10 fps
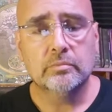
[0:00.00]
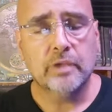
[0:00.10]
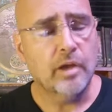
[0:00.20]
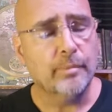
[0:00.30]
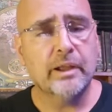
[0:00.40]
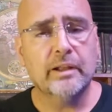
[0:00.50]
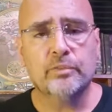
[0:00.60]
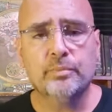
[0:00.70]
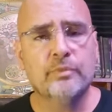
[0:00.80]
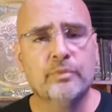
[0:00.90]
Yeah, man,
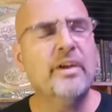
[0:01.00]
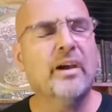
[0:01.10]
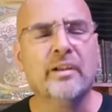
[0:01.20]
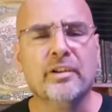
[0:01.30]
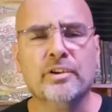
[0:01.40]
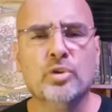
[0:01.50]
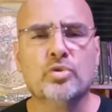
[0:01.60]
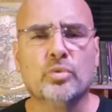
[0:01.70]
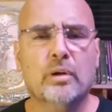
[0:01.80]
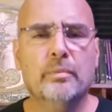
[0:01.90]
it's very
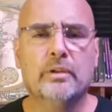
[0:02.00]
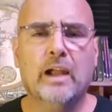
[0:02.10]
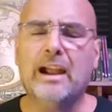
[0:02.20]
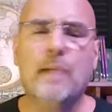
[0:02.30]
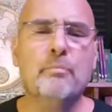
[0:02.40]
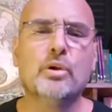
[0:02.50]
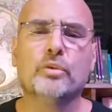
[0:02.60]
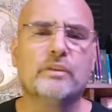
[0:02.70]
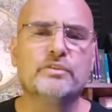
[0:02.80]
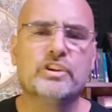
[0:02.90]
unusual. I mean, I got bills
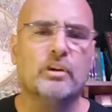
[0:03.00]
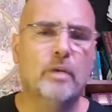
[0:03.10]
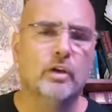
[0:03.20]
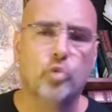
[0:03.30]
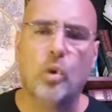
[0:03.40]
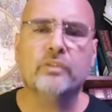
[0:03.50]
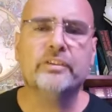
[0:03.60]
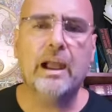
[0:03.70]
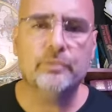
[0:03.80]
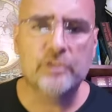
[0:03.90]
every single month, 12
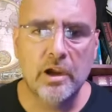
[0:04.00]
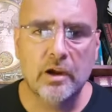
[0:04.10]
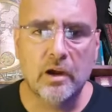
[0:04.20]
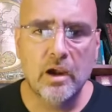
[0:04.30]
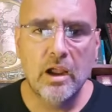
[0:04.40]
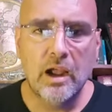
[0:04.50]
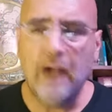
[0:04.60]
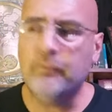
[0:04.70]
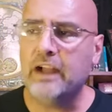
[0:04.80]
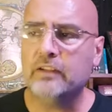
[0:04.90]
times a year.
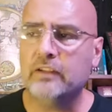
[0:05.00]
I've got